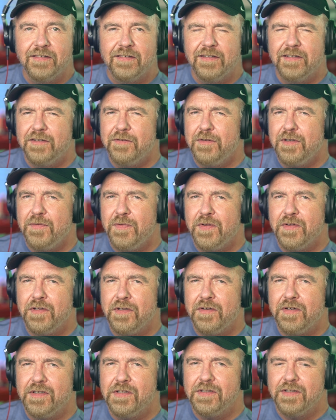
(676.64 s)
I wonder if you'll
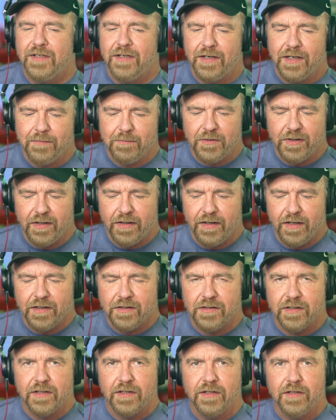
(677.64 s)
notice that I'm not
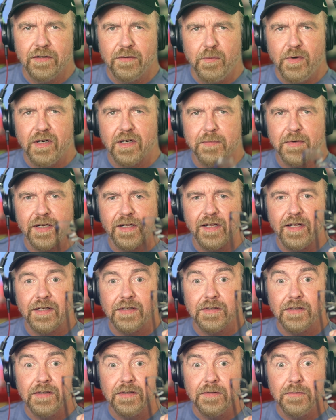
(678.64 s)
actually wearing my
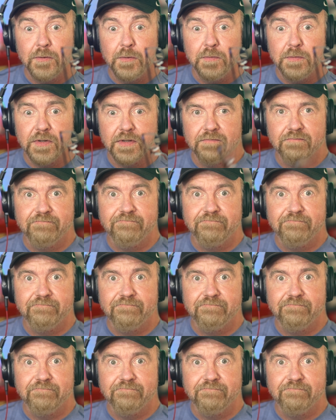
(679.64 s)
glasses. Oops.